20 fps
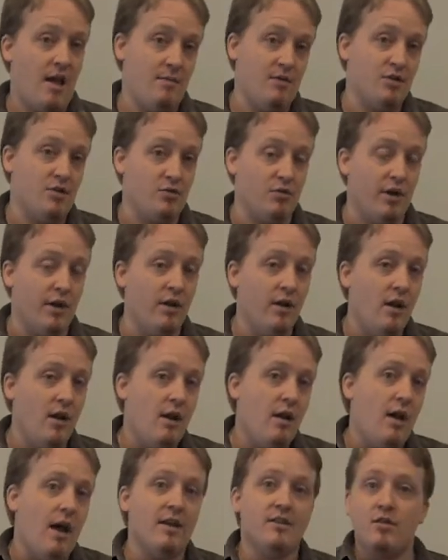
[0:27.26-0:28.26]
chemistry.
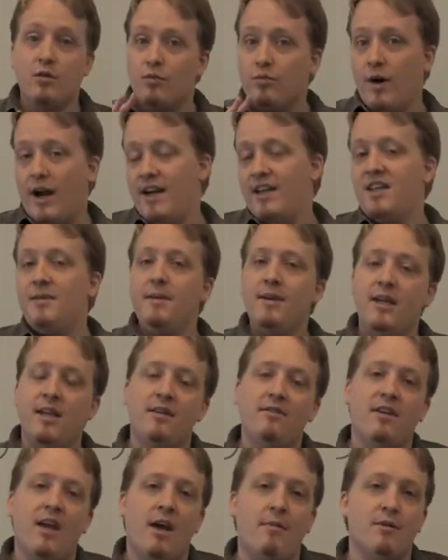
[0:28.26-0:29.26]
And so right at the
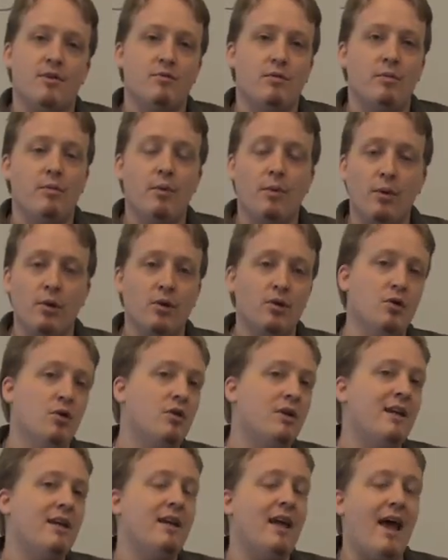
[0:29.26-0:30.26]
beginning of chemistry, we were
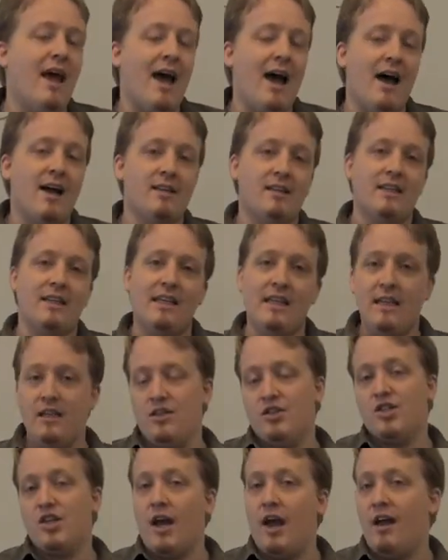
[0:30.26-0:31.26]
looking at
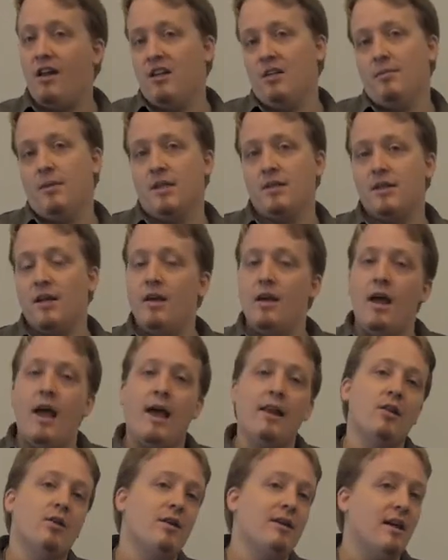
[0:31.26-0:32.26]
each element
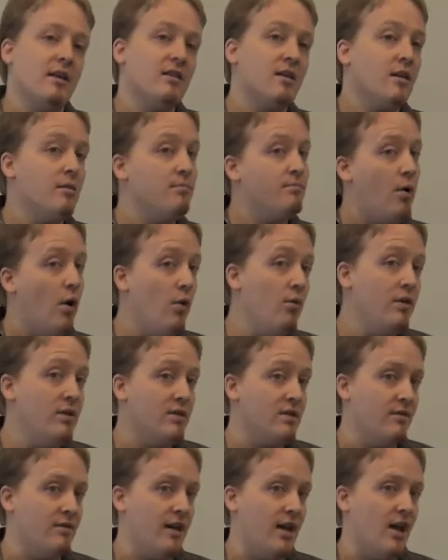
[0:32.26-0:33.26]
and looking at the
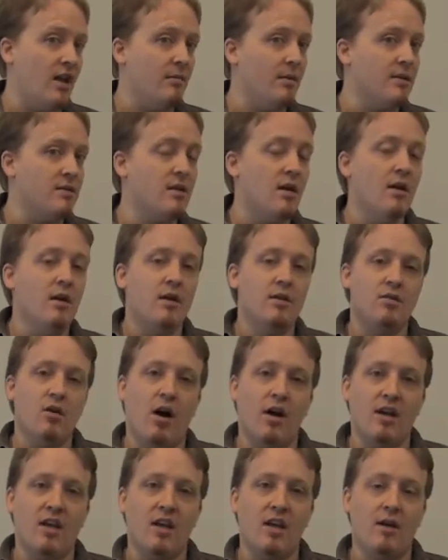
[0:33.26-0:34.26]
components of the elements,
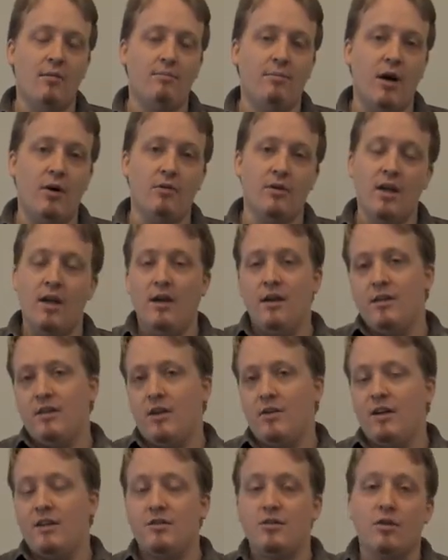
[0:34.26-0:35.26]
talking about
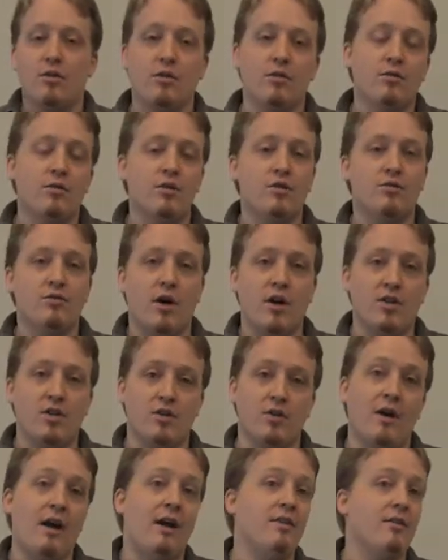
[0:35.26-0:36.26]
their internal
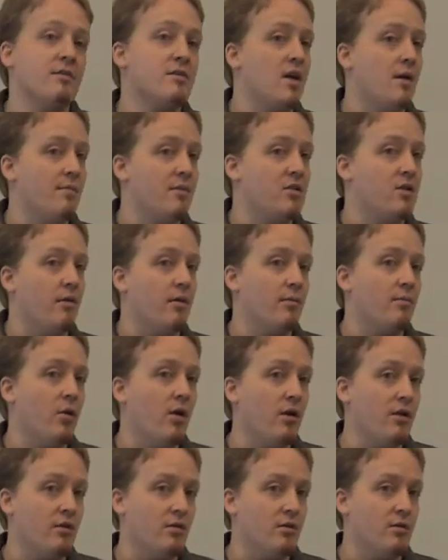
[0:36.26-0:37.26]
structure and their subatomic
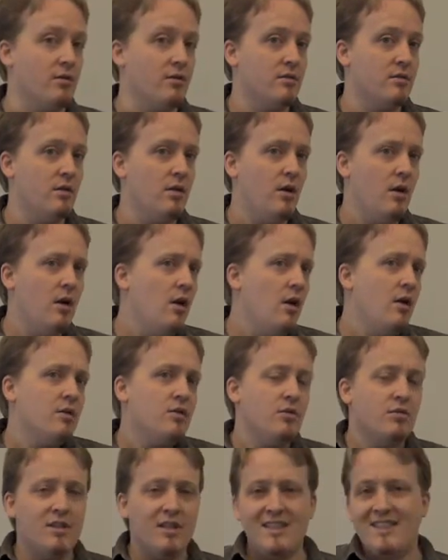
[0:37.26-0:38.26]
particles.
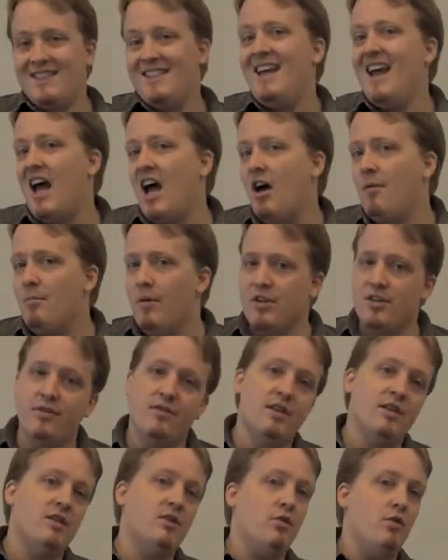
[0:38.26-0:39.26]
So just see how much of
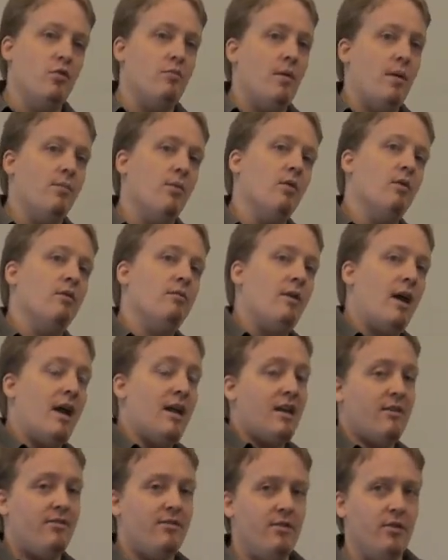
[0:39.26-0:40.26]
this you remember.
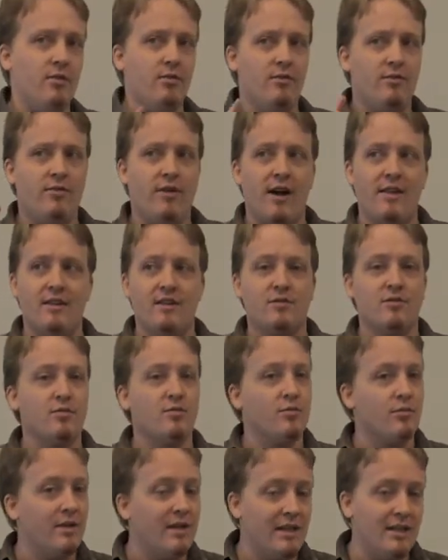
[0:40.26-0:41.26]
And if you find this
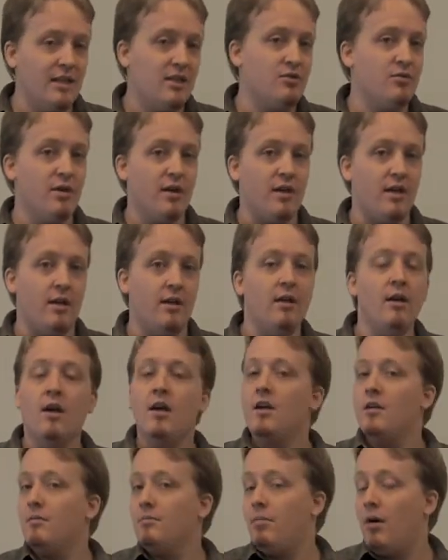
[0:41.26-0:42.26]
really tricky,
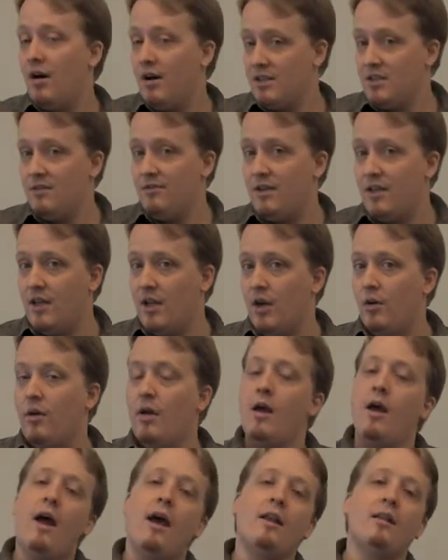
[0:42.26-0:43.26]
pause the video
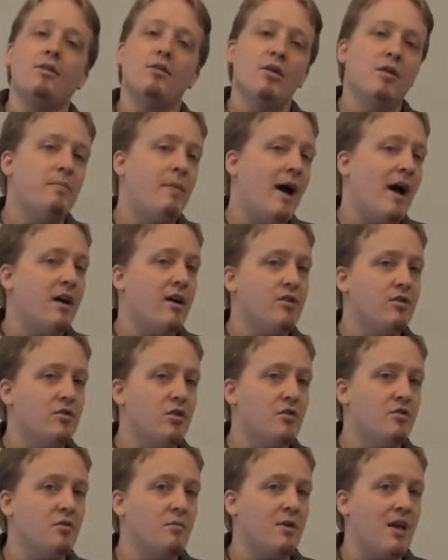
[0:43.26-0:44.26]
and look back at your
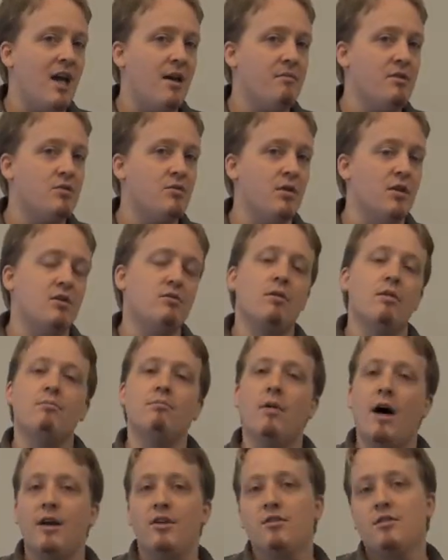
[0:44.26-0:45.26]
notes from chemistry to
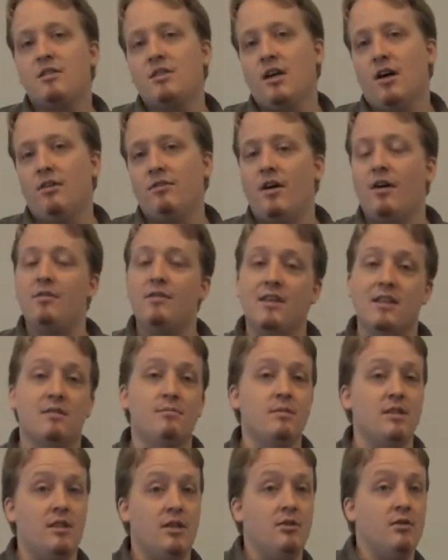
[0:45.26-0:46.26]
remind yourself of this
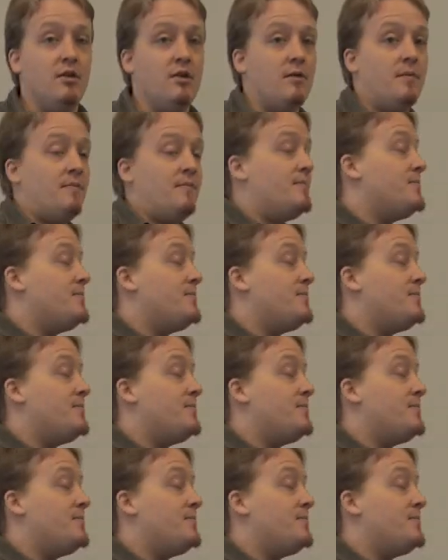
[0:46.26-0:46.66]
material.